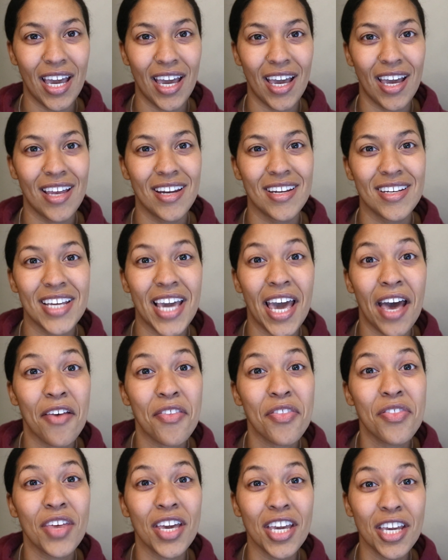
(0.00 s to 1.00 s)
And
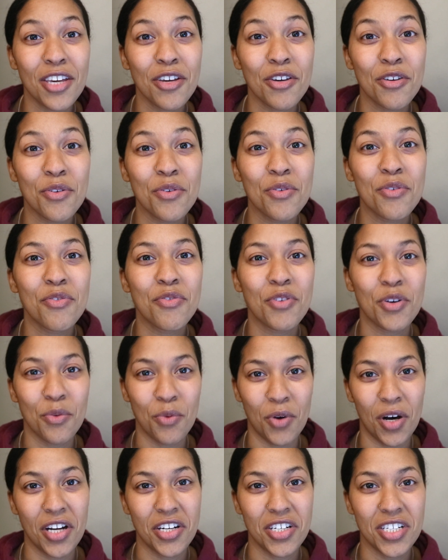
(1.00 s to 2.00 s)
yeah, thank you
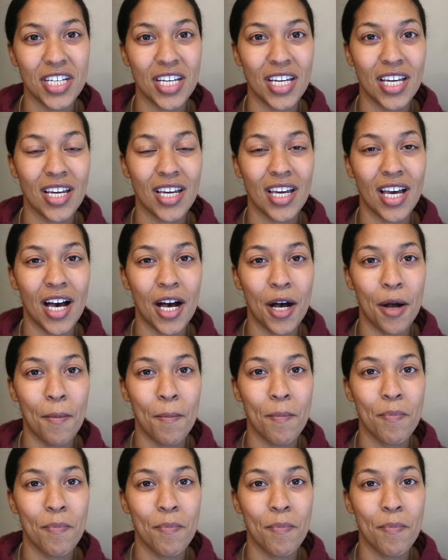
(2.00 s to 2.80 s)
for watching.